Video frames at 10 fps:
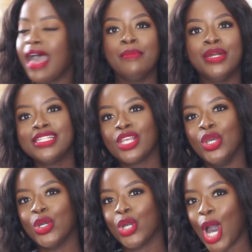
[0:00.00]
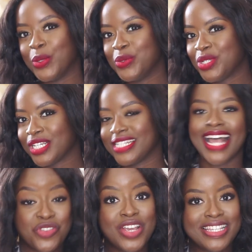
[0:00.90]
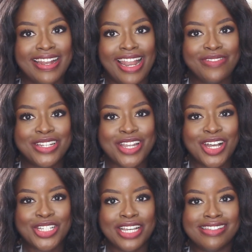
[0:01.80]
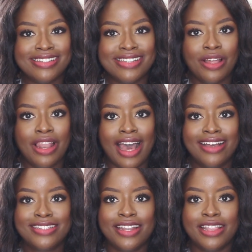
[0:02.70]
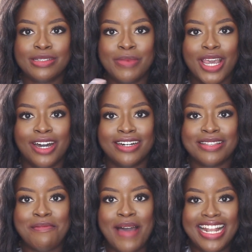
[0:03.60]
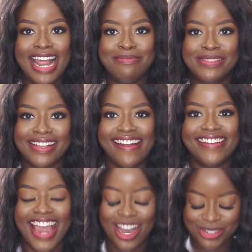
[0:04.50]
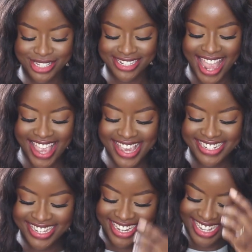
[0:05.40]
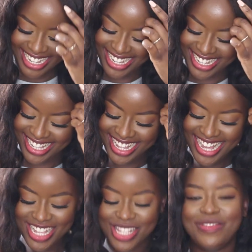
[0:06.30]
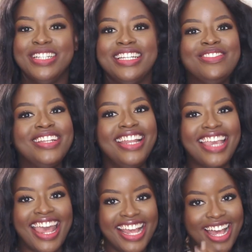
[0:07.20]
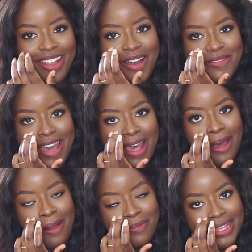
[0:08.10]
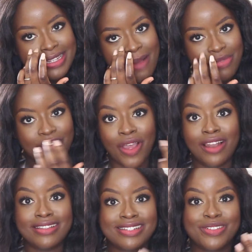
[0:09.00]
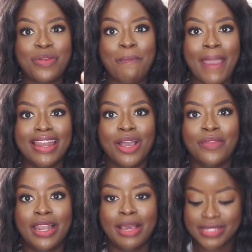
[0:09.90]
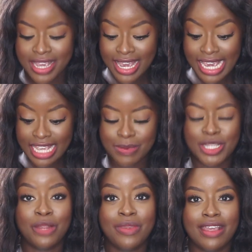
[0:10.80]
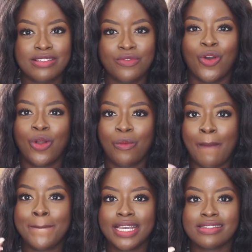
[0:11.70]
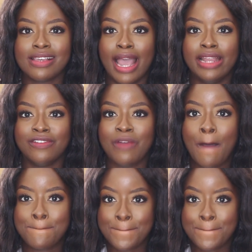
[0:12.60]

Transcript: But it's gorgeous. There's a reason I left the dark shades until last, and that's because my lips are now stained. So we're definitely getting a lot of that depth of color still remaining on the lips, especially with that Sephora one, because it kind of